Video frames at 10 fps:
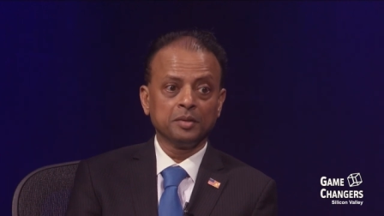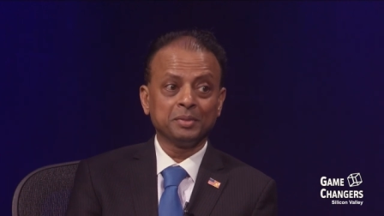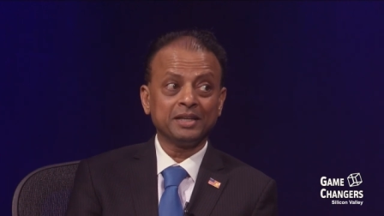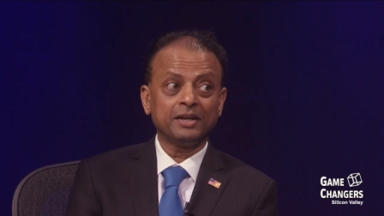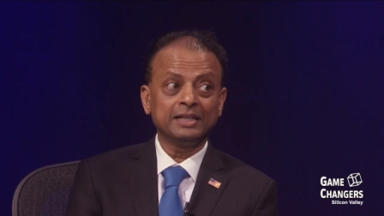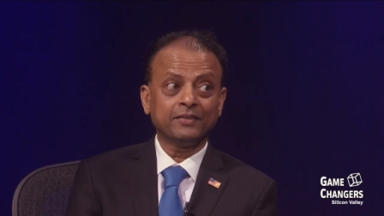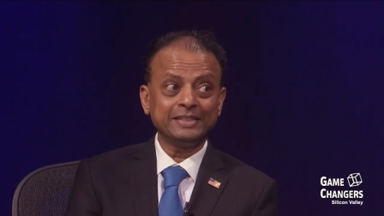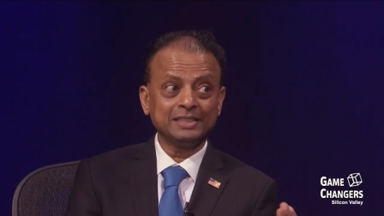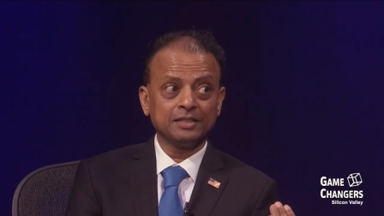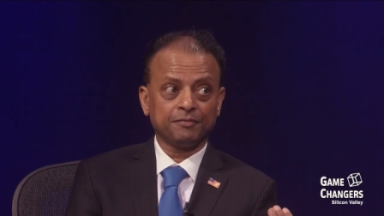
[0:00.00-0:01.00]
but they're
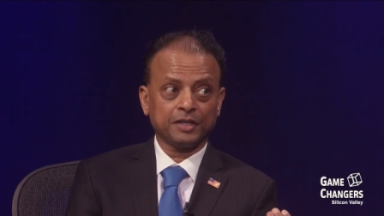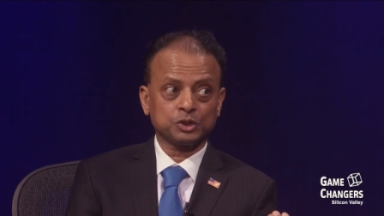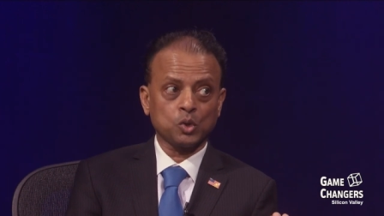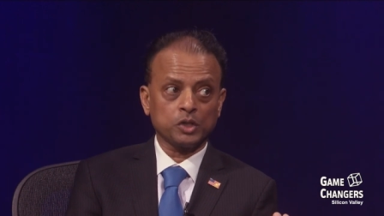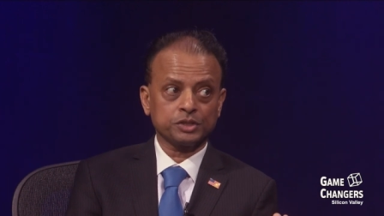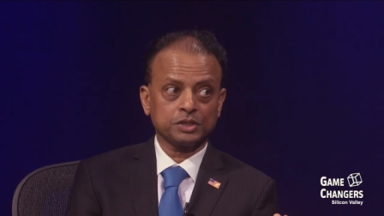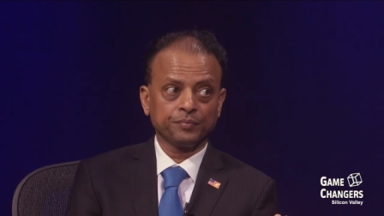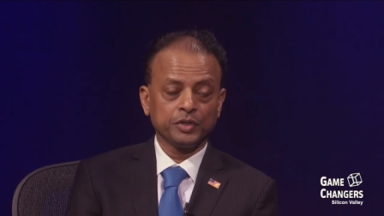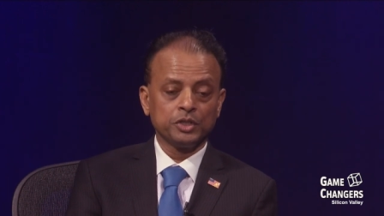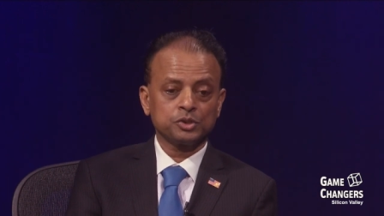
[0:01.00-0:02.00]
increasing their fixed cost.
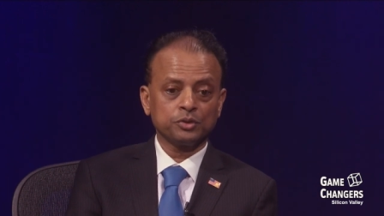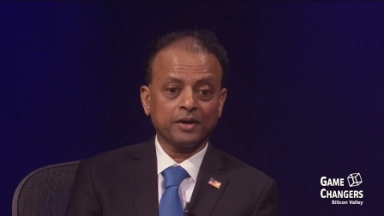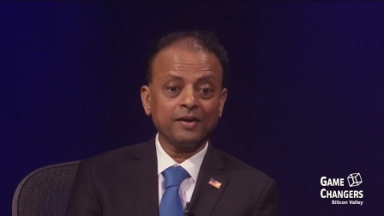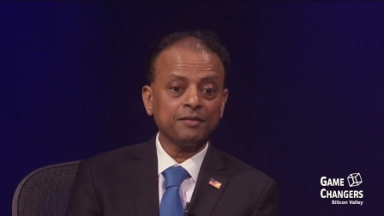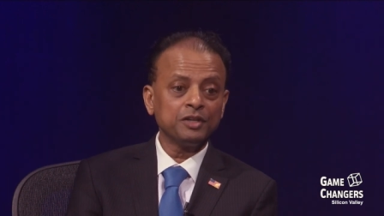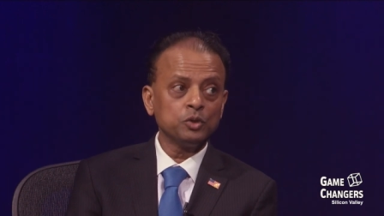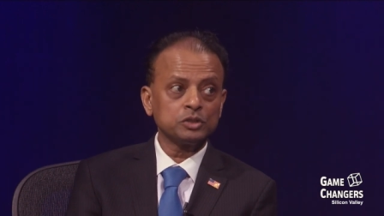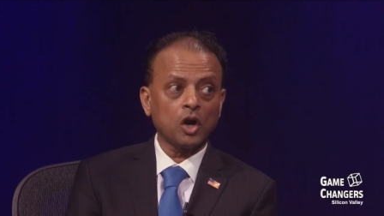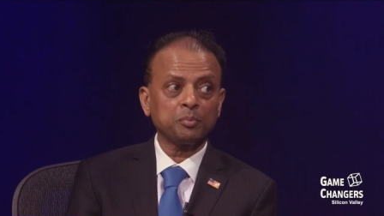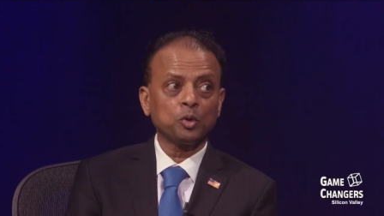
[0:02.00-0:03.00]
So their revenue
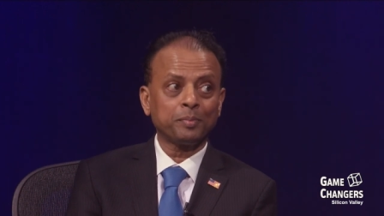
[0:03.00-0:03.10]
is a lot more